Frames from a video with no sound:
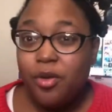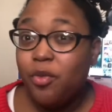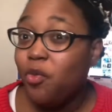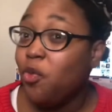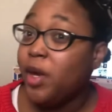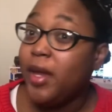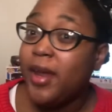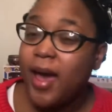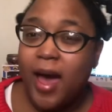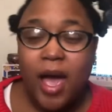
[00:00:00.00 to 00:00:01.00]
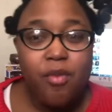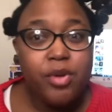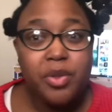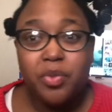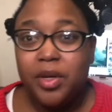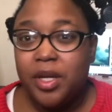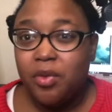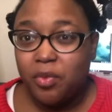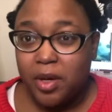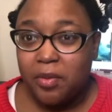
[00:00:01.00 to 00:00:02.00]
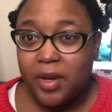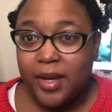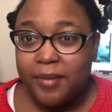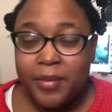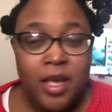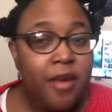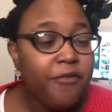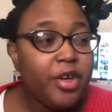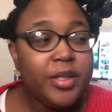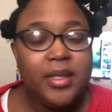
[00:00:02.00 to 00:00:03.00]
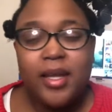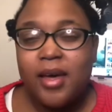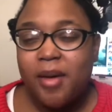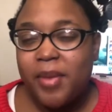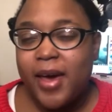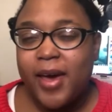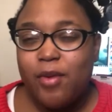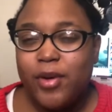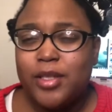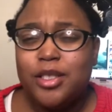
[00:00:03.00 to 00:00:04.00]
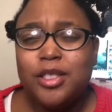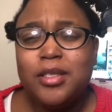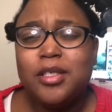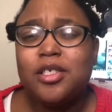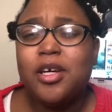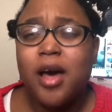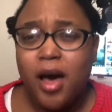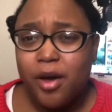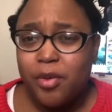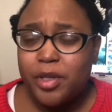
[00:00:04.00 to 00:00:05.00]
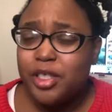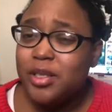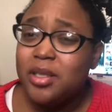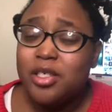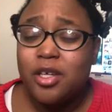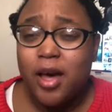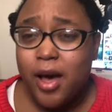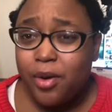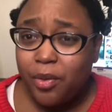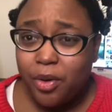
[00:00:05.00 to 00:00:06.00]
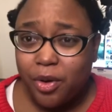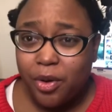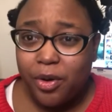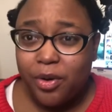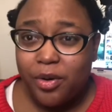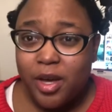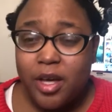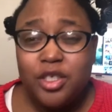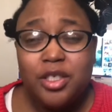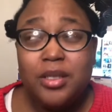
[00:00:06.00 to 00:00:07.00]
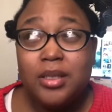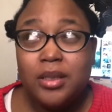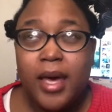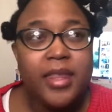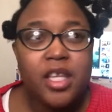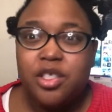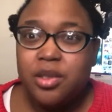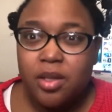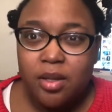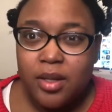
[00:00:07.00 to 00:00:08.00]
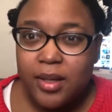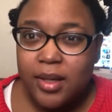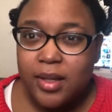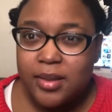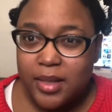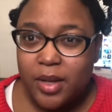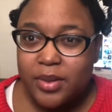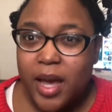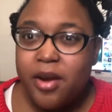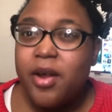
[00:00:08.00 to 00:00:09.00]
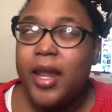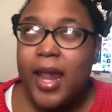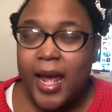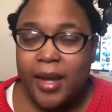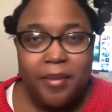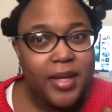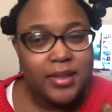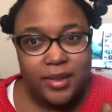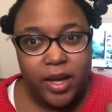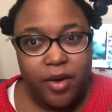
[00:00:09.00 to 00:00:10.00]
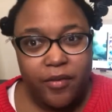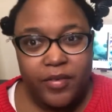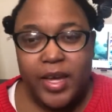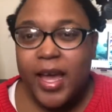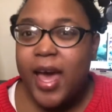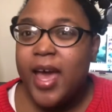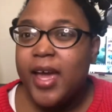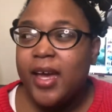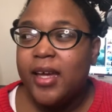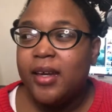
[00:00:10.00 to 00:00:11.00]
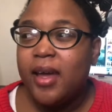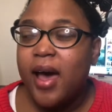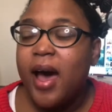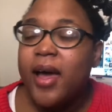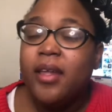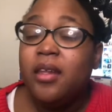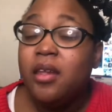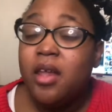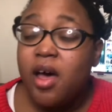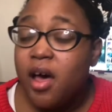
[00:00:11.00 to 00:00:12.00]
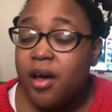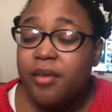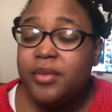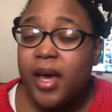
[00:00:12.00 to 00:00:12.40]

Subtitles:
when I was reading RiRi, first thing that caught my eye was she's a Chicagoan. She's a Chicago girl. I think she's on a South Sider like myself. And I loved